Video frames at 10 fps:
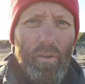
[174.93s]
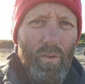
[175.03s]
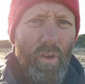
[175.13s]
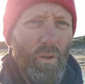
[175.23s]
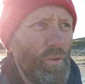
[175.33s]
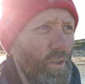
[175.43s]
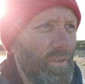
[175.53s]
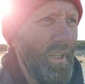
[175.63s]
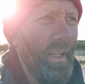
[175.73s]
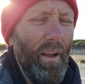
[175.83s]
So
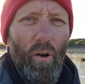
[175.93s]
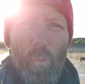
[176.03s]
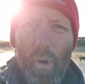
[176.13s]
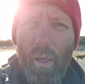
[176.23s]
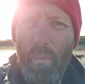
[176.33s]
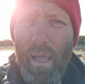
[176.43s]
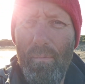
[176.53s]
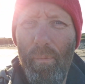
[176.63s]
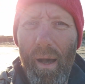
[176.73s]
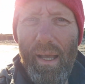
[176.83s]
just to clear up what I
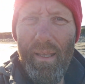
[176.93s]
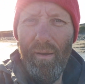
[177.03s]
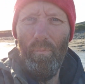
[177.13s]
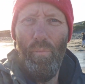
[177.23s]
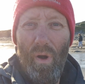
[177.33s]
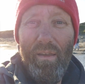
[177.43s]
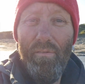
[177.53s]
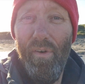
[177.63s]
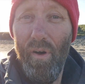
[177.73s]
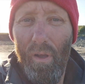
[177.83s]
mean by brain
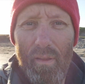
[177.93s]
fog,